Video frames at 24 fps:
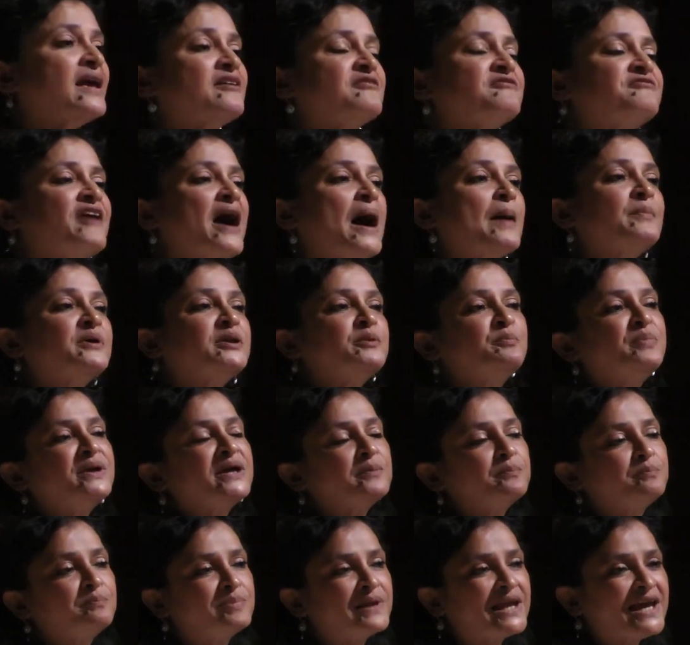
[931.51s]
famine
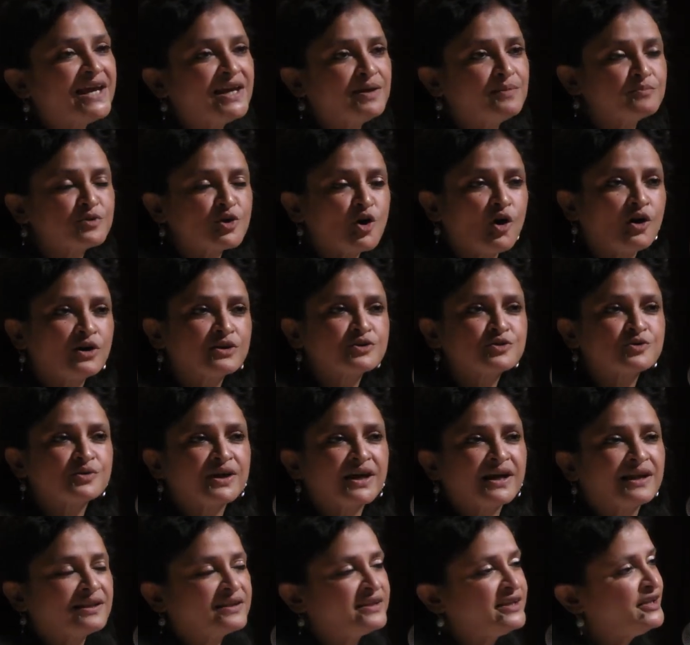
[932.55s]
being blamed onto
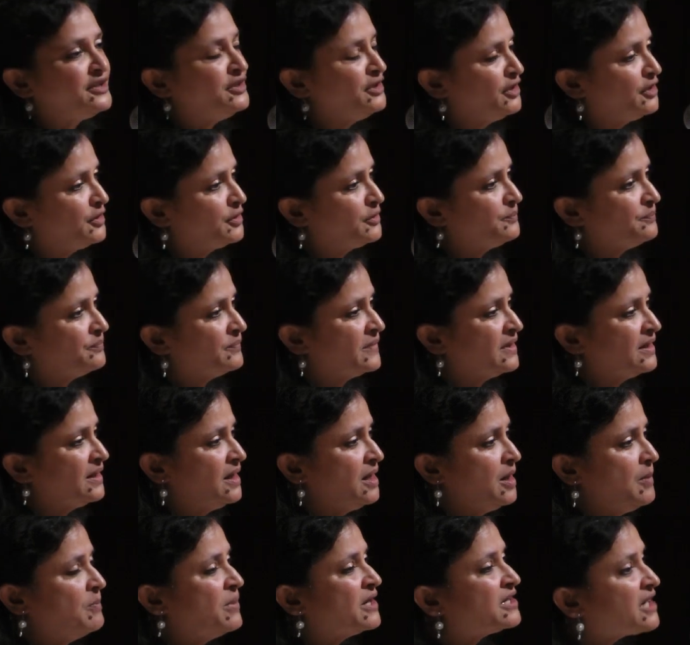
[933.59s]
El Nino.
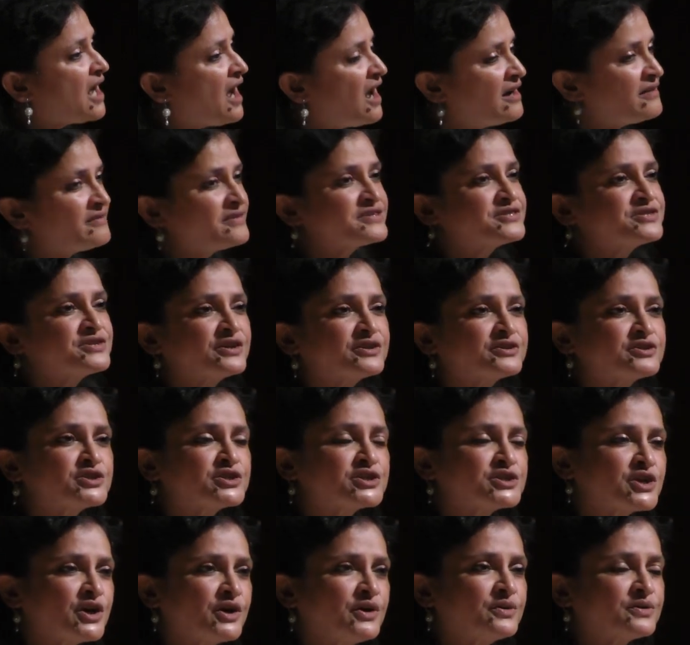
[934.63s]
But our research
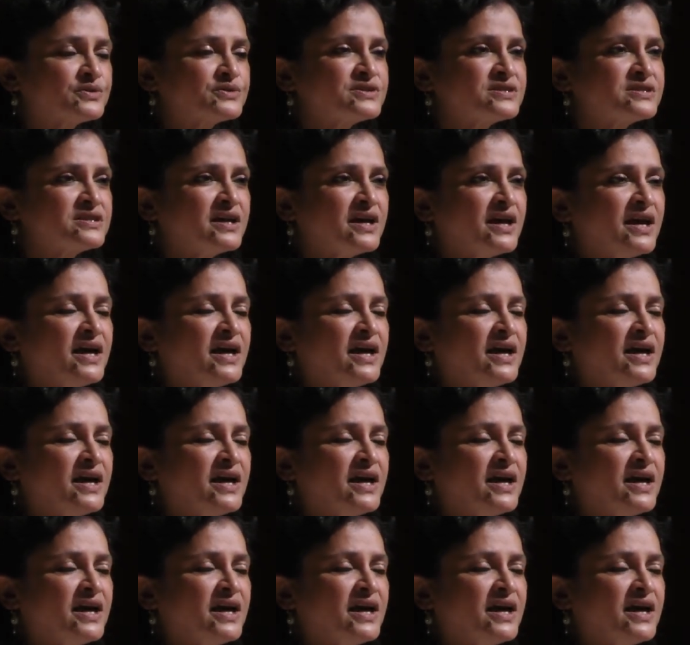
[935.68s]
shows